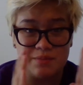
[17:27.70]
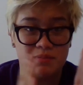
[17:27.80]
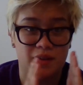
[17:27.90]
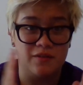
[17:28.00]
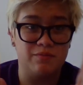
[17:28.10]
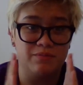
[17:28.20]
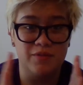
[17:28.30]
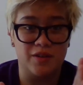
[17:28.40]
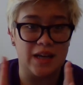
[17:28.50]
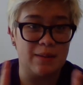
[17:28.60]
of
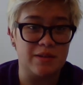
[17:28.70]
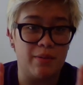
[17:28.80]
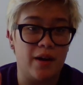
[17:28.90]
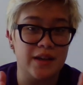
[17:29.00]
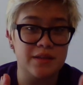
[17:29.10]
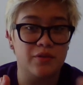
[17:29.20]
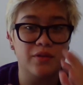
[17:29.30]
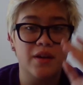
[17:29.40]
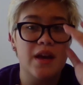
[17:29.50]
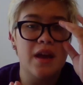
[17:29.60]
your time as
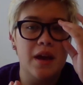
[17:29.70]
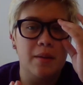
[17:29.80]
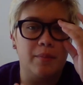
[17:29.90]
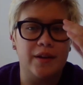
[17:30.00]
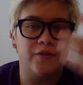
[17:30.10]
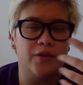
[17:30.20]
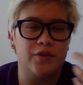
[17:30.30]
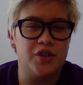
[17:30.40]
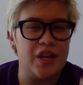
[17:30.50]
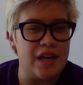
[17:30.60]
possible, but if you're
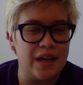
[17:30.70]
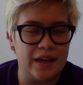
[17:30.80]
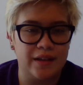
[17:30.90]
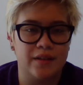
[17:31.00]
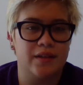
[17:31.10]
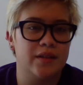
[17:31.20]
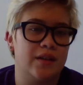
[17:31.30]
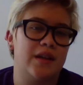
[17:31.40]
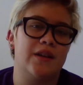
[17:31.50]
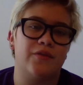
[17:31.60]
cheating,
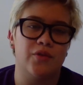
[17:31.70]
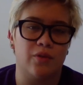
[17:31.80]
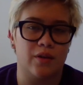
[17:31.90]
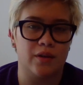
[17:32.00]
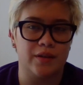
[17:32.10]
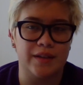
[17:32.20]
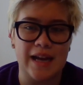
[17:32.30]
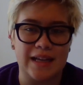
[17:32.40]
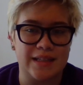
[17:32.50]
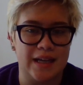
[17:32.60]
if you're
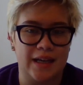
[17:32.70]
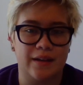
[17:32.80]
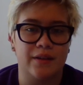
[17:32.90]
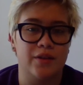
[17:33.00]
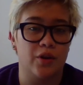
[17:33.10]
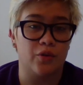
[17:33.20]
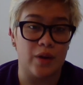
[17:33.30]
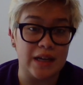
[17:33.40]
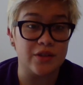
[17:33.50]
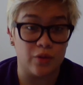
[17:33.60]
guessing, your
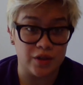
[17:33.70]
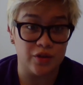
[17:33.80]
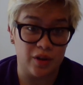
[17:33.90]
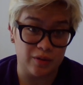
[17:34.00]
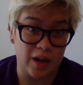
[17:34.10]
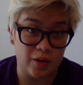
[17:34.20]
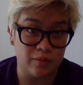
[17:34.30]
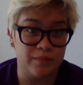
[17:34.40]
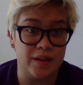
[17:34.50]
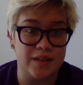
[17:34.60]
grade's going to go low.
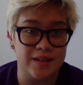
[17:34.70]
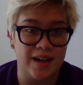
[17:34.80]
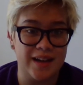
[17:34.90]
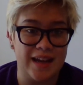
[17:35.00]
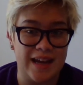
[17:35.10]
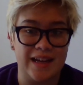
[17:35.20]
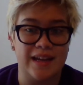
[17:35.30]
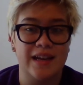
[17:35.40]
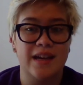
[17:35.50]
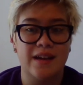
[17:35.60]
This is not
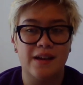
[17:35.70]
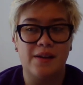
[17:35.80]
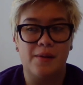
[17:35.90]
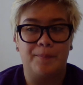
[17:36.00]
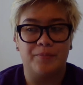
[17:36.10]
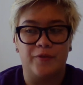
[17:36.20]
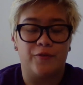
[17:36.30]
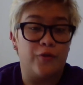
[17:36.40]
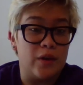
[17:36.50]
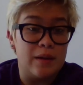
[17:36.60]
a
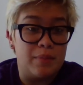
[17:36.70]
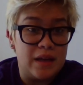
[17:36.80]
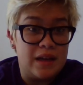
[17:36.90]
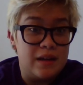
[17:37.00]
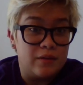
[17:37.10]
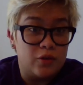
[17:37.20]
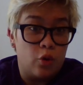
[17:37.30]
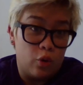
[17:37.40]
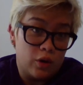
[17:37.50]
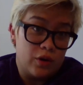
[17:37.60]
freebie
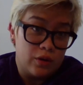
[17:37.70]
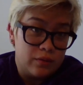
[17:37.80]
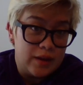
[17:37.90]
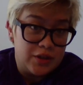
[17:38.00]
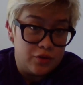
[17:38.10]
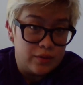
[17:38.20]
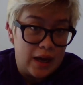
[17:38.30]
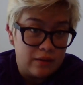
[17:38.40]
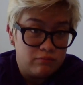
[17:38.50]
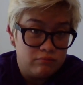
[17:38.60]
quarter that you get.